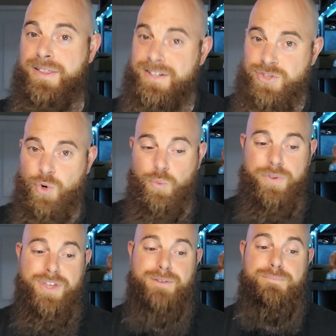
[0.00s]
this sold
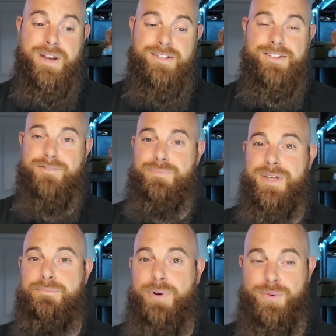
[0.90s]
within minutes of
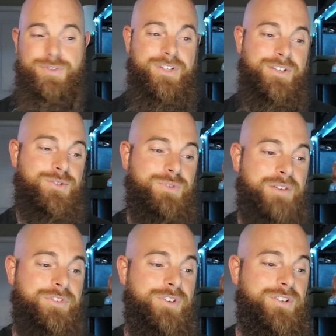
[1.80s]
me posting it. So
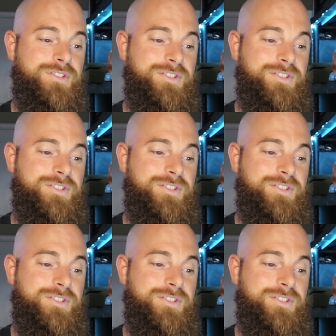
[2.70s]
definitely a good